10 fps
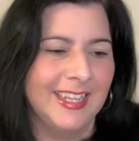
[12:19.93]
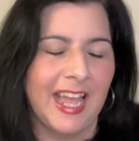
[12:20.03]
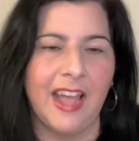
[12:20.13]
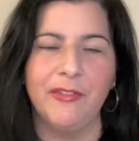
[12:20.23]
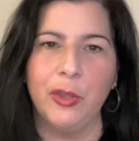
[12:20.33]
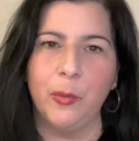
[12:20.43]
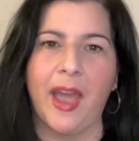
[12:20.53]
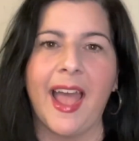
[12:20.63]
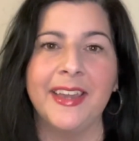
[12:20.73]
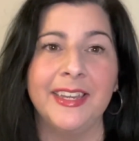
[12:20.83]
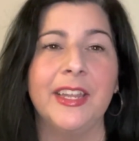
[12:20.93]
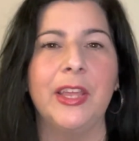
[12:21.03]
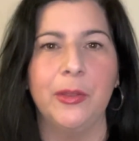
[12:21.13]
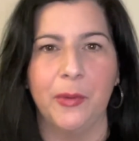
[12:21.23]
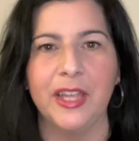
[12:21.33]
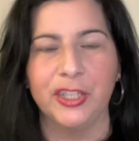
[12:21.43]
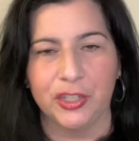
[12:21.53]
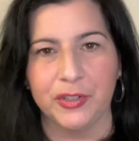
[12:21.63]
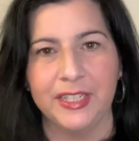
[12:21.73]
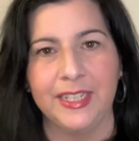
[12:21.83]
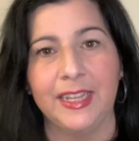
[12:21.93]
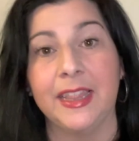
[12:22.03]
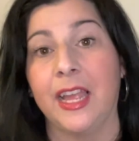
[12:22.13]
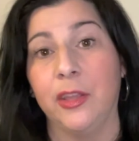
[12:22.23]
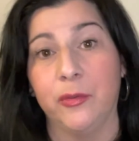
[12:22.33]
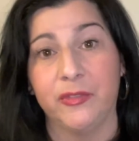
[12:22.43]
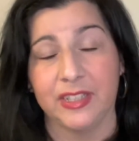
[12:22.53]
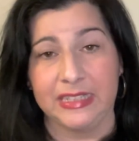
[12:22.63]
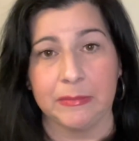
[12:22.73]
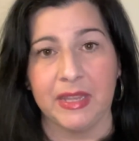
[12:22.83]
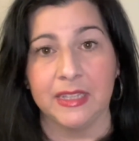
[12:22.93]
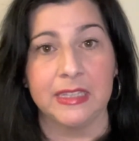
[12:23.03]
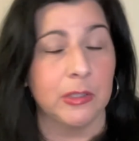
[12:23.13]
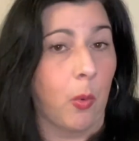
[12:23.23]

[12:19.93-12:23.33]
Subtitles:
Have you had an acute injury that you've dismissed,